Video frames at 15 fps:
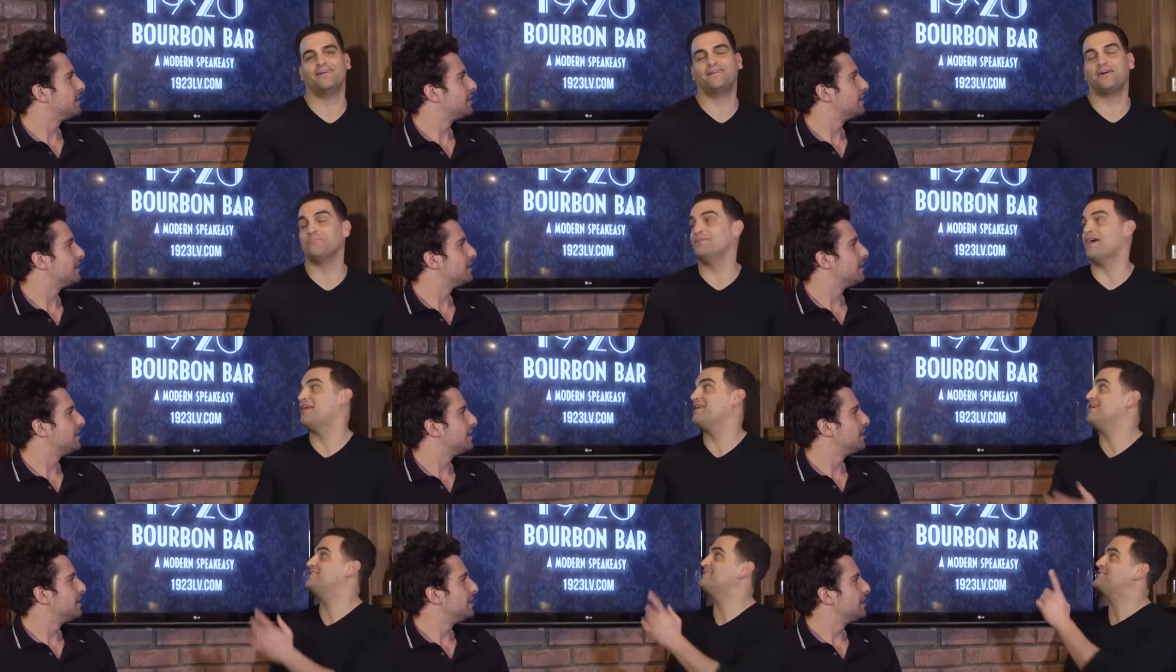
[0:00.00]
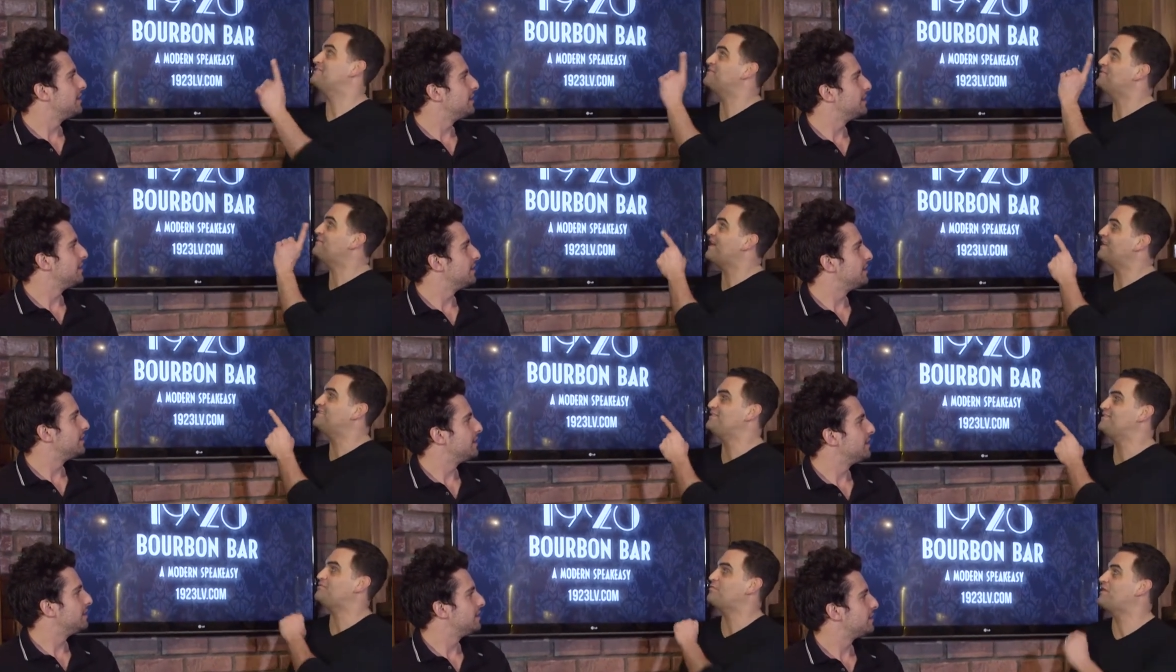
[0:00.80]
Speaker 1: come down here to
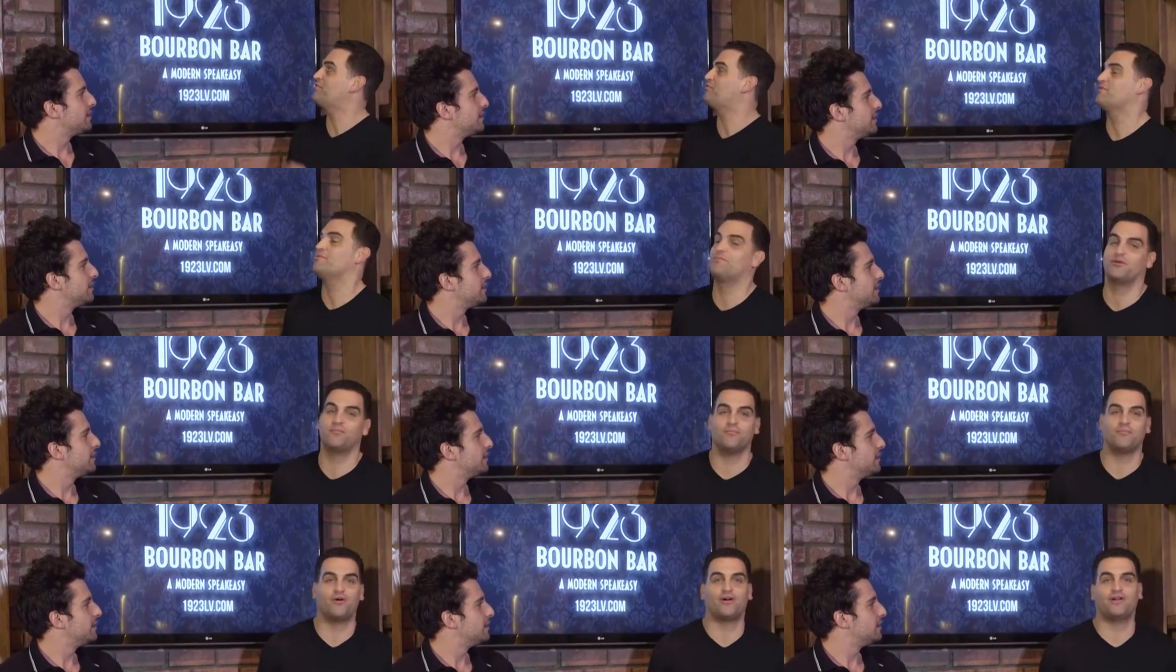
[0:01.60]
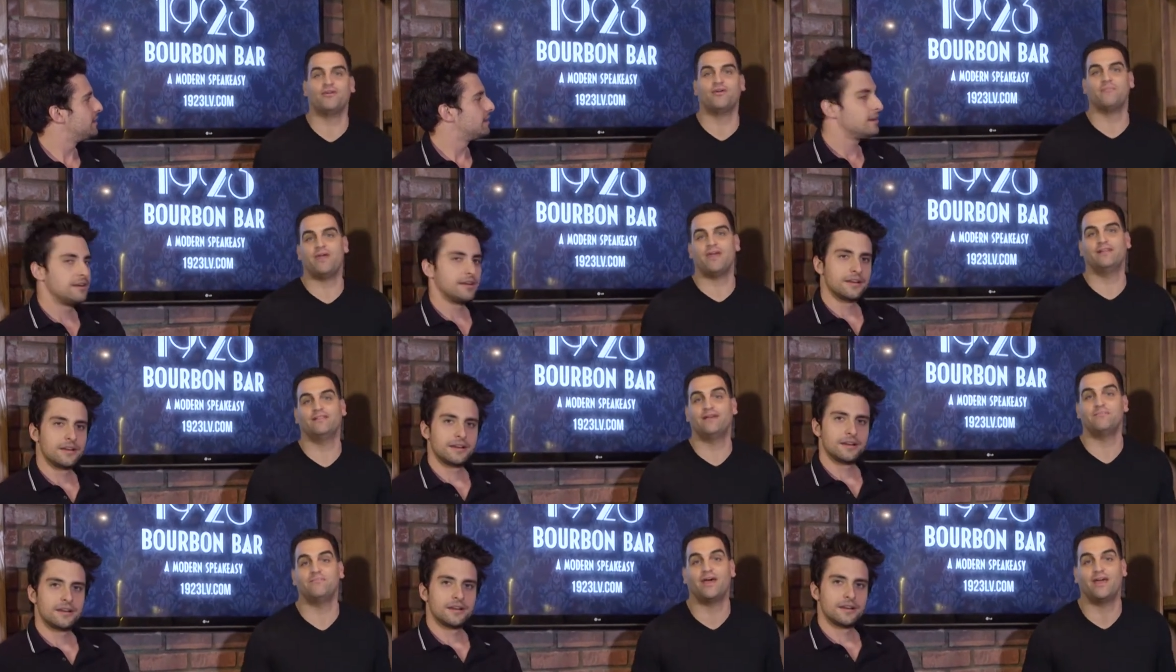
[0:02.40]
nineteen twenty-three Bourbon Bar here at
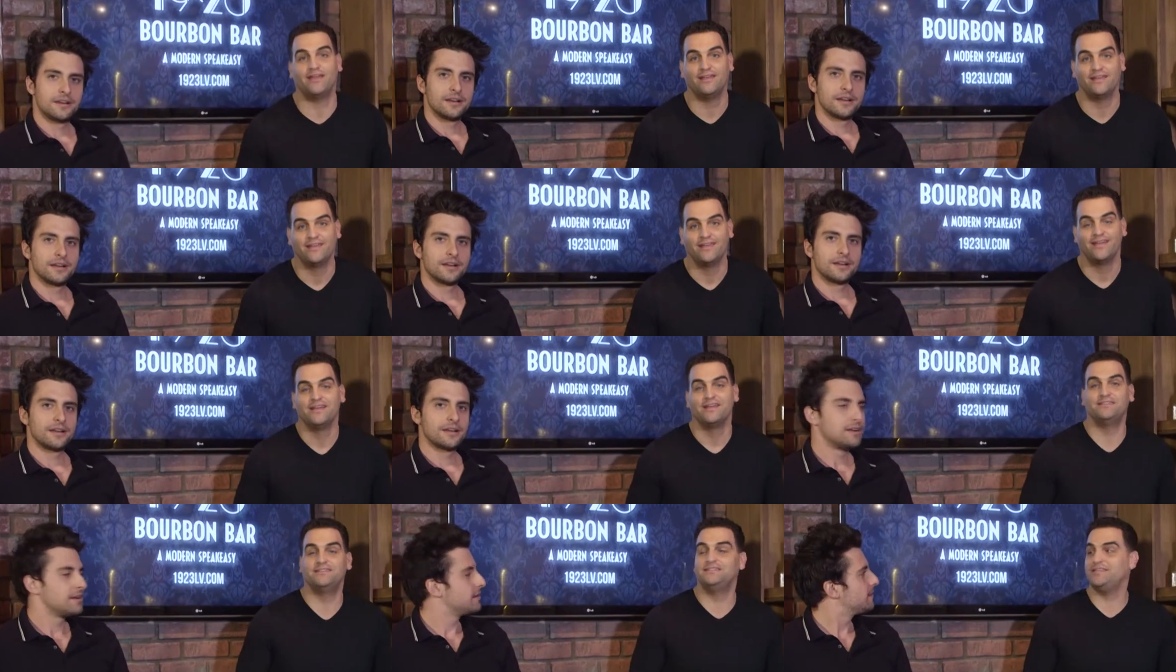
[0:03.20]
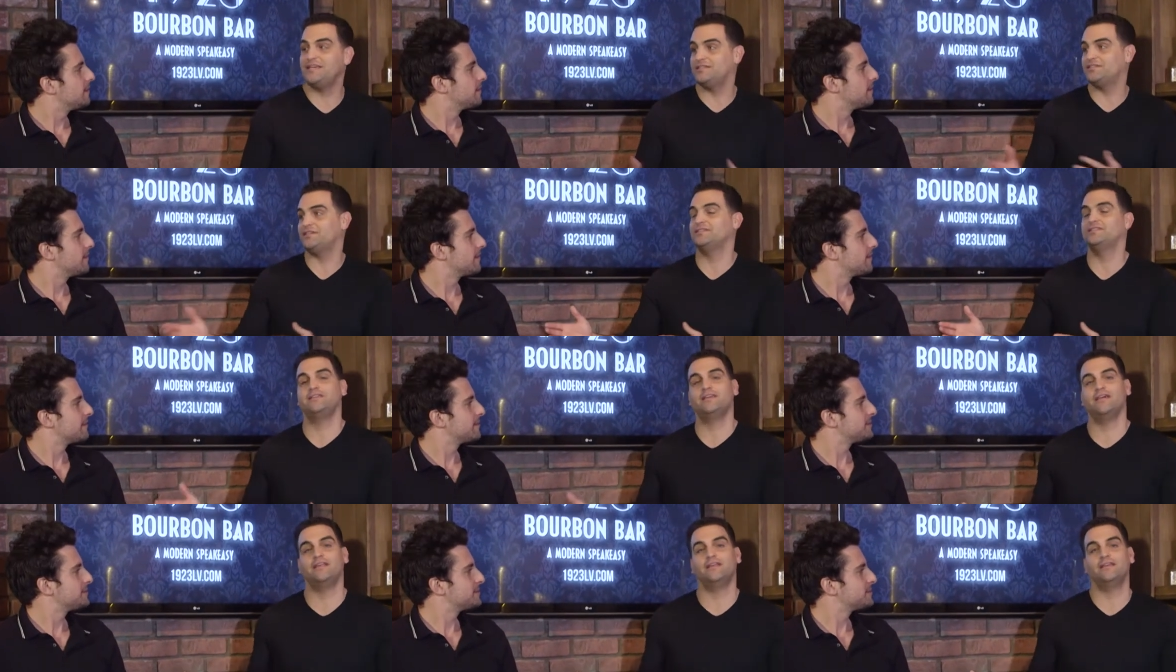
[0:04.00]
Mandalay Bay to teach this
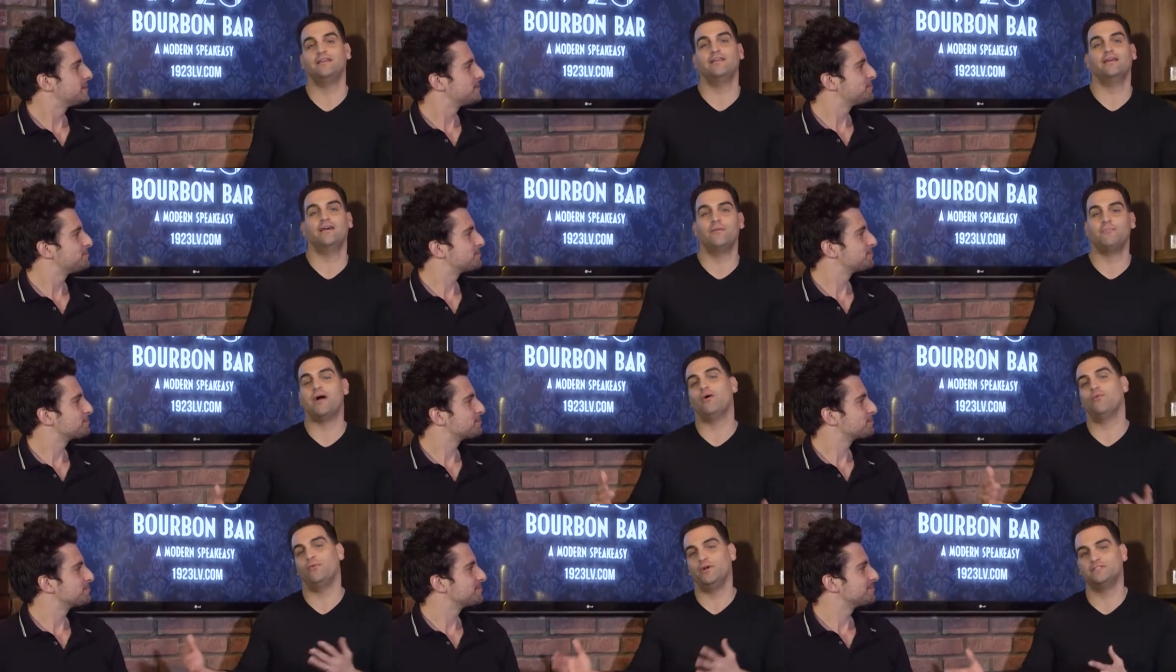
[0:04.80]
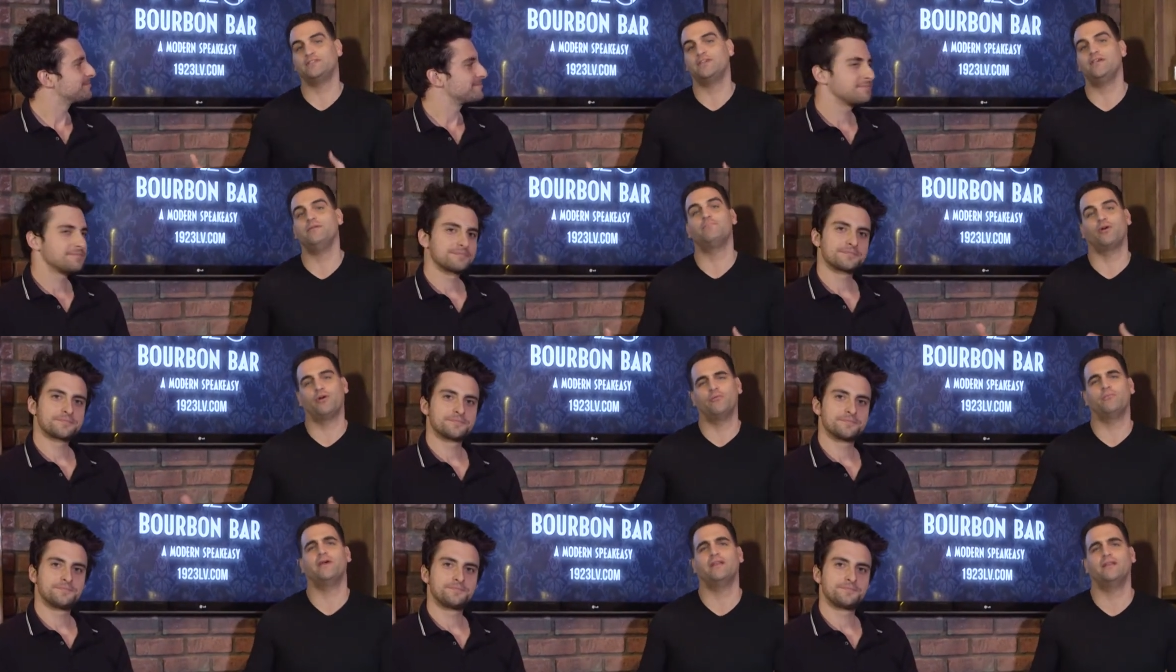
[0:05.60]
kid about whiskey,
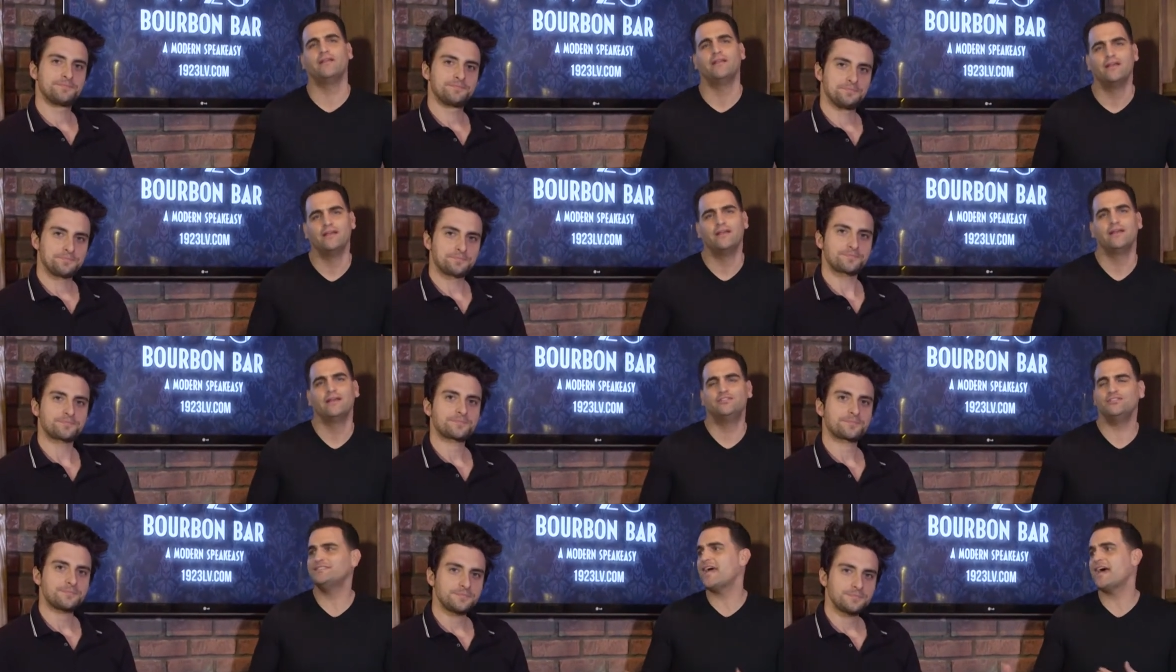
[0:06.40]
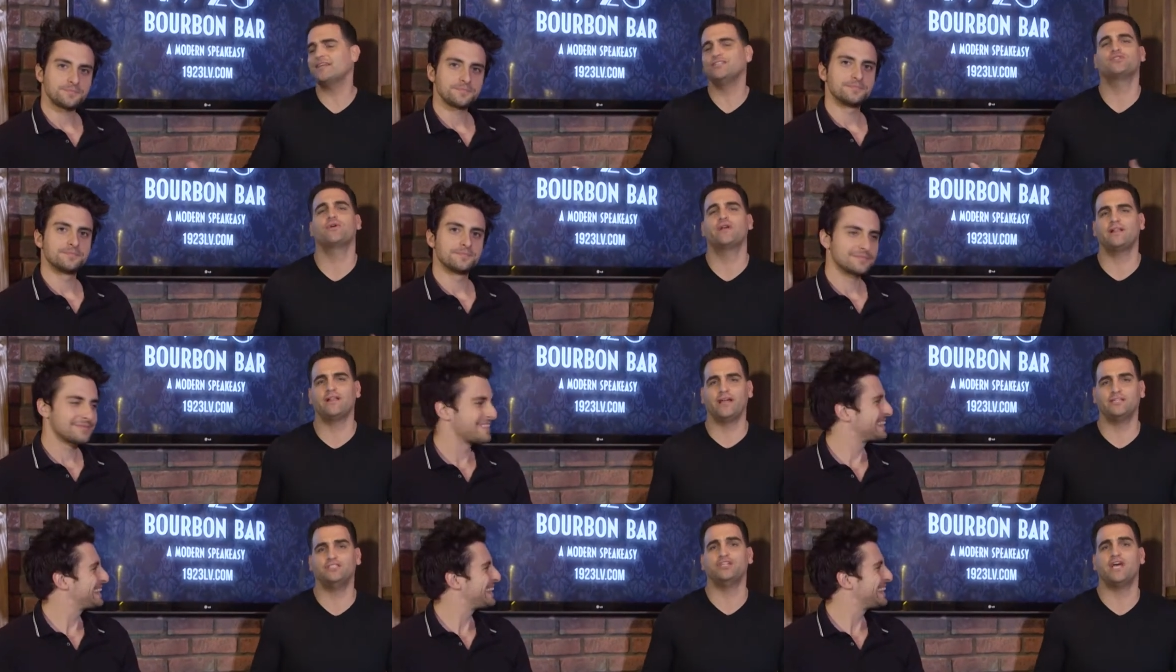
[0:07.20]
bourbon, just how to drink
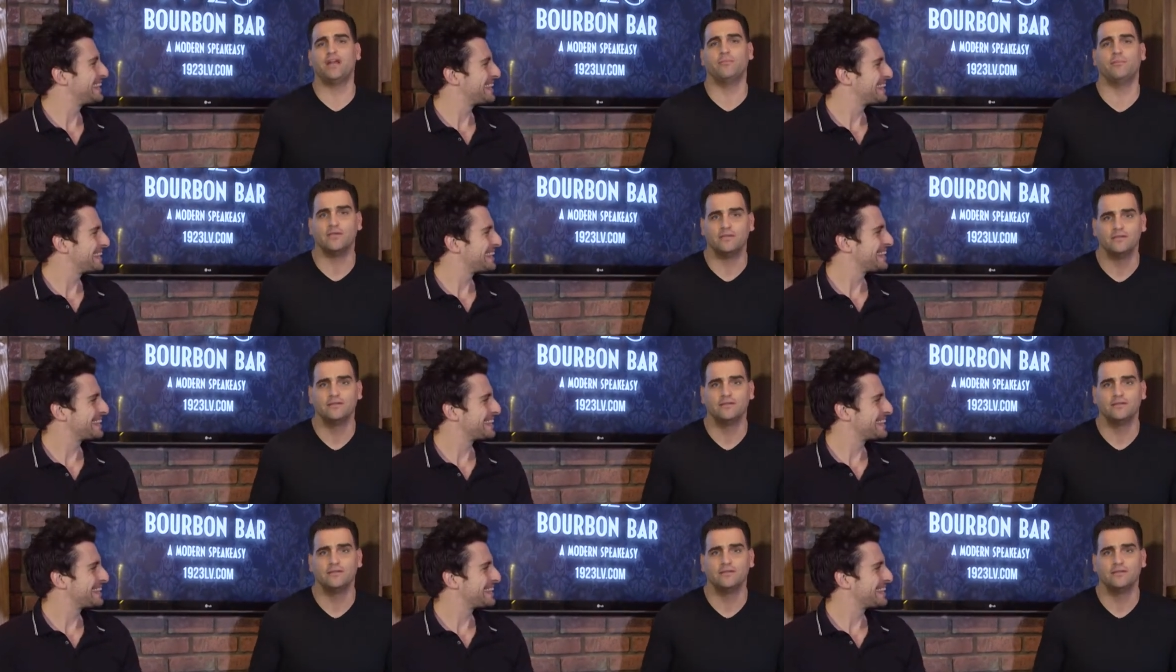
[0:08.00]
like a gentleman.